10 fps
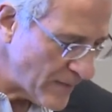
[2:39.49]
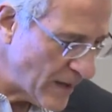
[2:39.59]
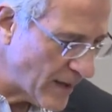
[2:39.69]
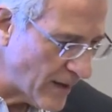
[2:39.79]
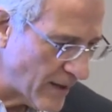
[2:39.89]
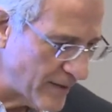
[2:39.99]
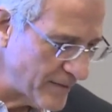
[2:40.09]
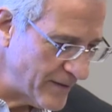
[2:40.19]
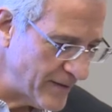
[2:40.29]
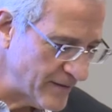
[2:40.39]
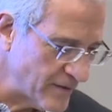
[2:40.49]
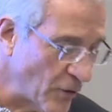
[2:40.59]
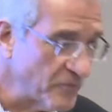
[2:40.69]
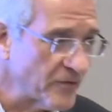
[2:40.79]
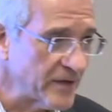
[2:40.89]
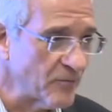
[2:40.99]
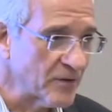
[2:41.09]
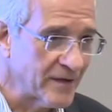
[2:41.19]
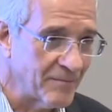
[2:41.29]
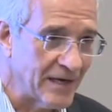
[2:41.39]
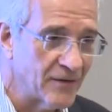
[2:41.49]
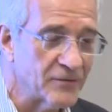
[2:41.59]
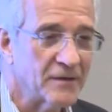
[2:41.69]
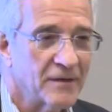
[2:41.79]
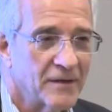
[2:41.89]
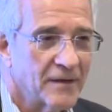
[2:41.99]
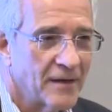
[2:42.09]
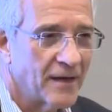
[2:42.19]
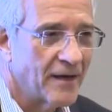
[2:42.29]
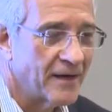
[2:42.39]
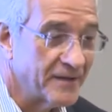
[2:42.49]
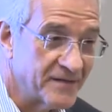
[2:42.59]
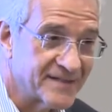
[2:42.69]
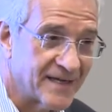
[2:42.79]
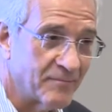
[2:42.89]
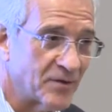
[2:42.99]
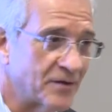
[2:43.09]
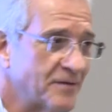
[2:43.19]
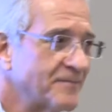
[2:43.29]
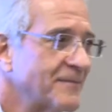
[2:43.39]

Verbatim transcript: Uh, it hopefully will come out uh, in December.